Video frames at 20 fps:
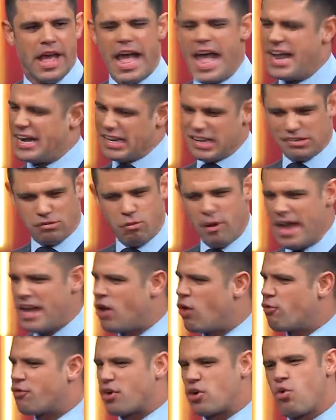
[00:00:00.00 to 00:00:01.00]
And he's way
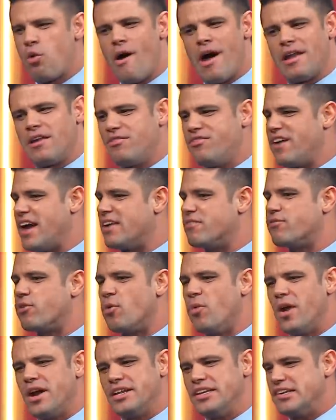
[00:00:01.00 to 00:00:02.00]
overqualified for
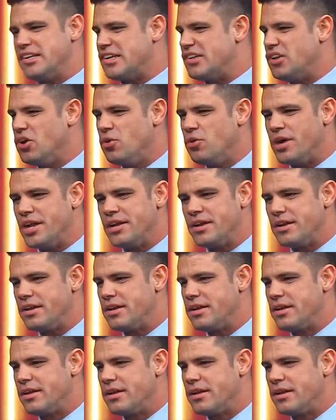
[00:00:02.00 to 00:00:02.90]
what he's doing.